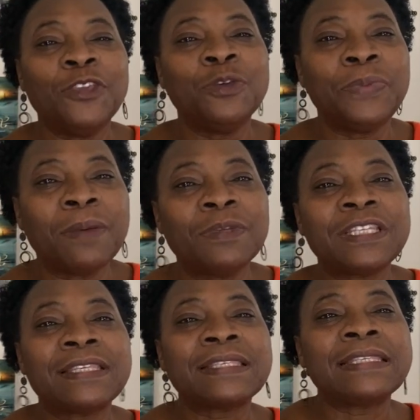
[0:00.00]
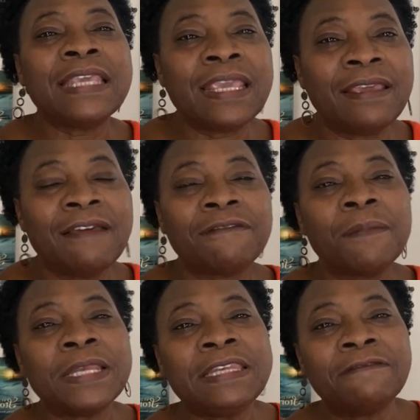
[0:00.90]
you'll be able to see
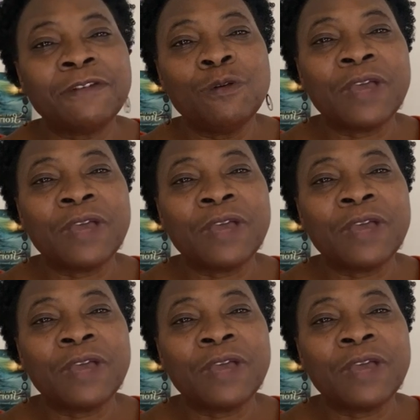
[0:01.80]
from a different,